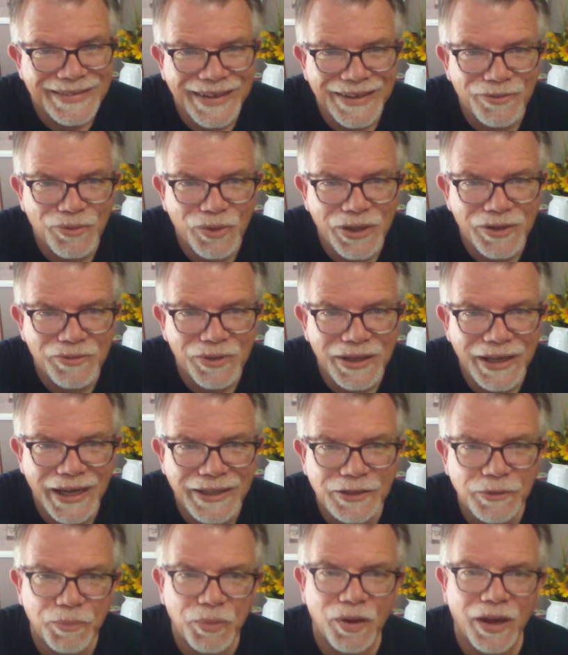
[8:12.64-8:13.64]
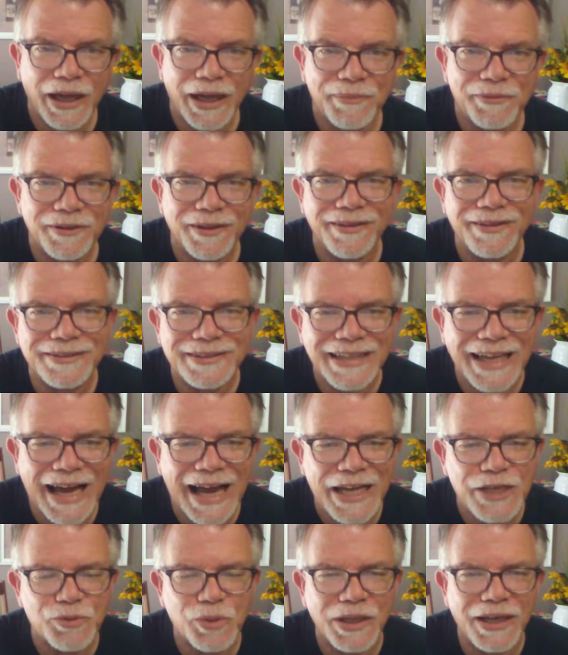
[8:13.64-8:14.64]
We like to blame, us
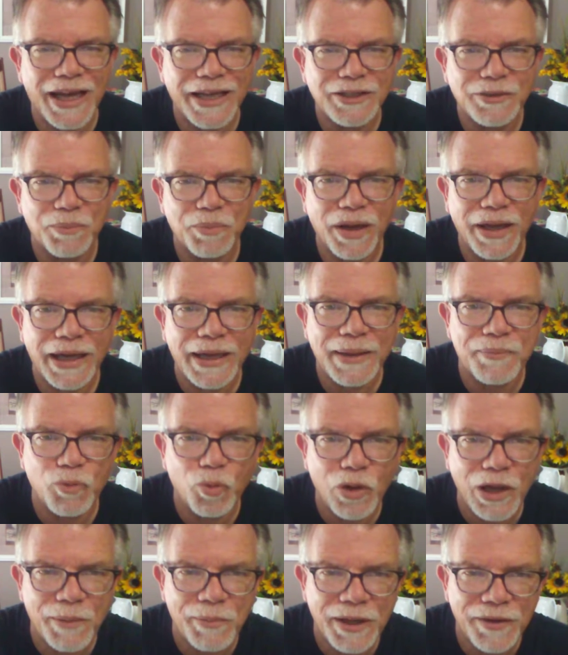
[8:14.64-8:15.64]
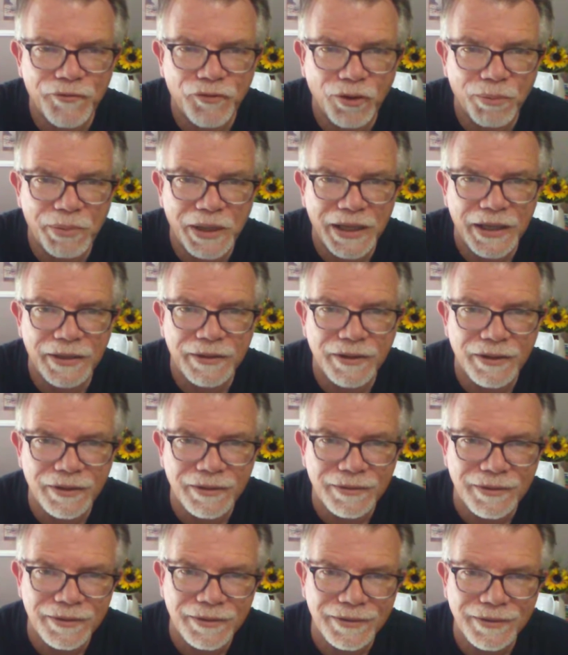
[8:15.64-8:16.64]
guys, we like to blame women for being
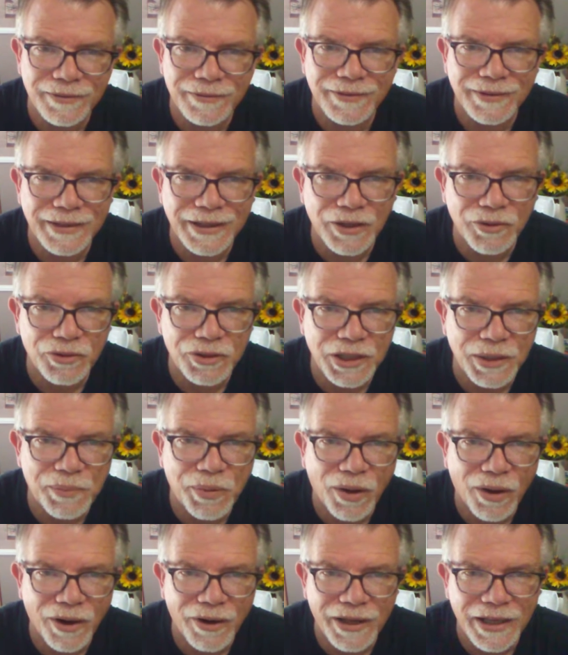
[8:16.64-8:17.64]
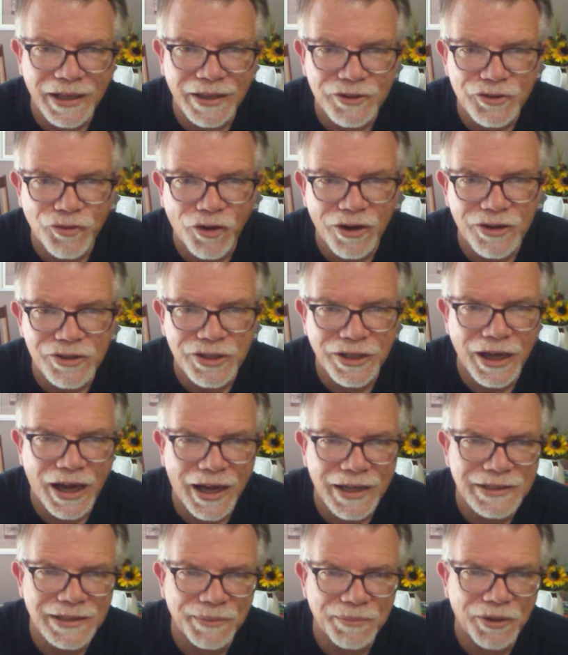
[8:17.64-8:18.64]
the guilty party as far as
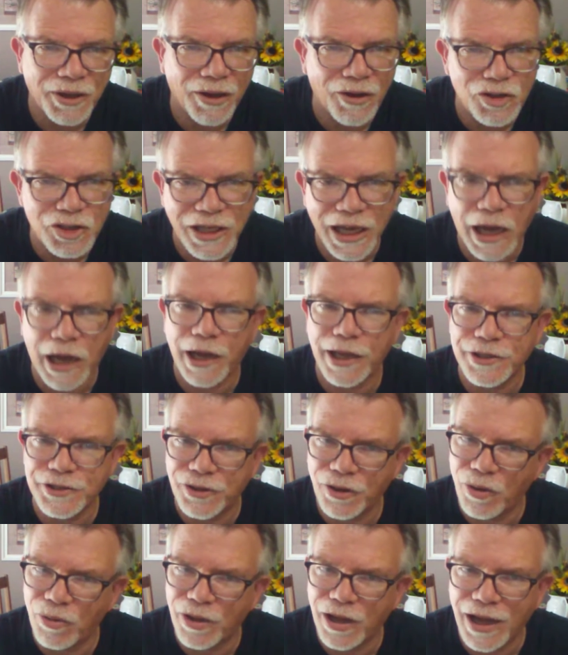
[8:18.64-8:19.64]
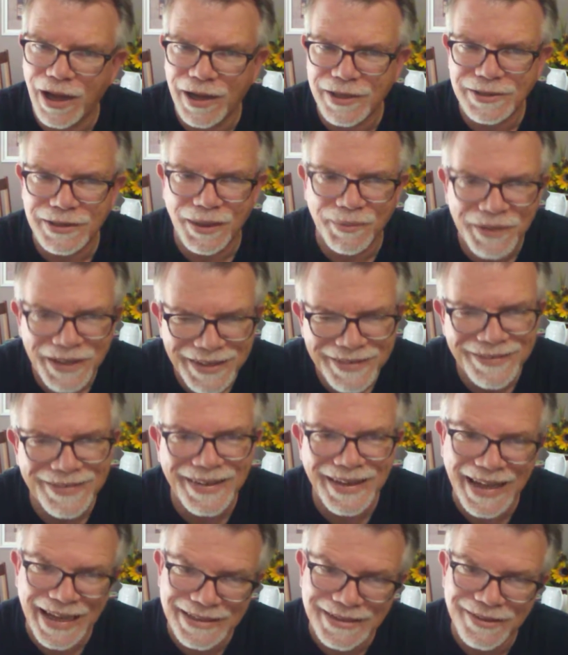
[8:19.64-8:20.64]
gossip goes. Guys don't gossip.
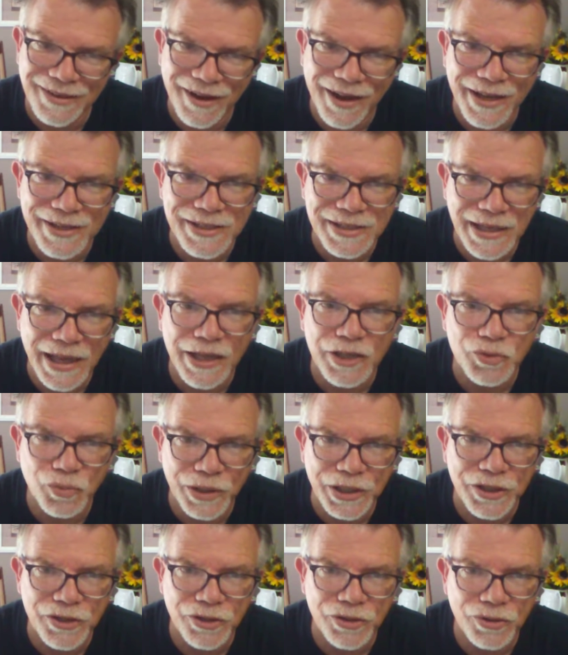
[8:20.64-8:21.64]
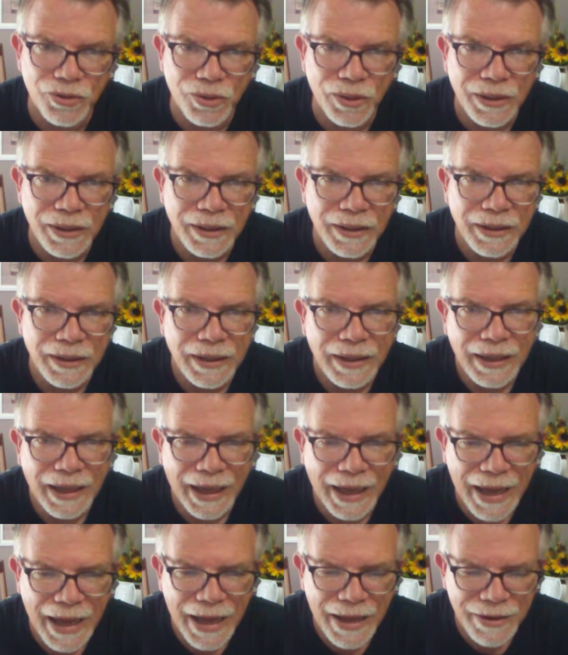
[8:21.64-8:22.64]
Well, that's nonsense. We do.
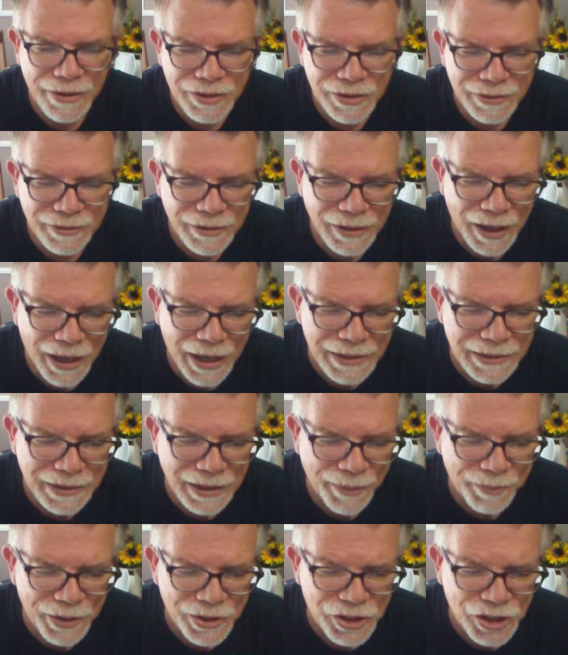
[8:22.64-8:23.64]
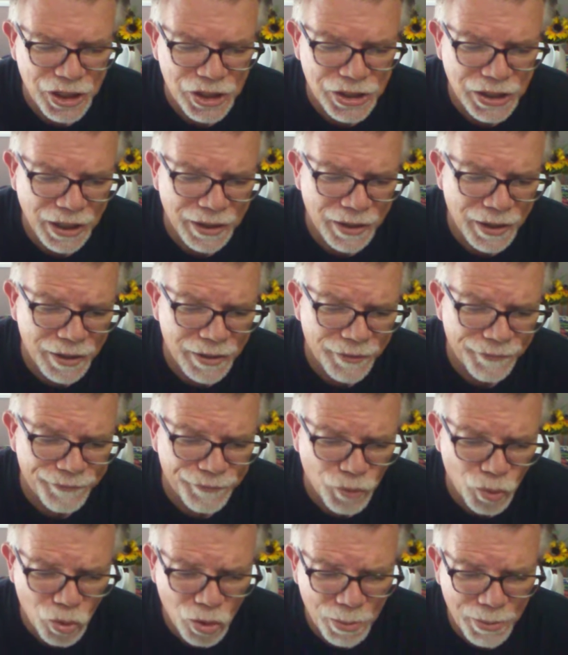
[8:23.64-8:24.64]
And gossip is just another
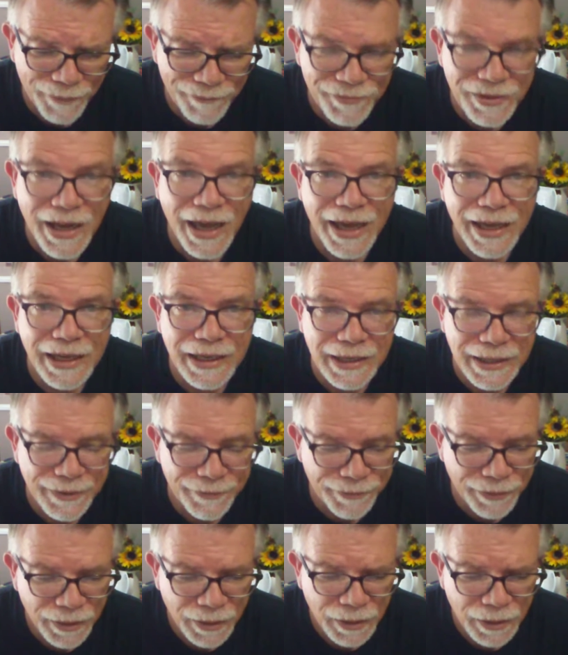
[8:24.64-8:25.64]
form of negative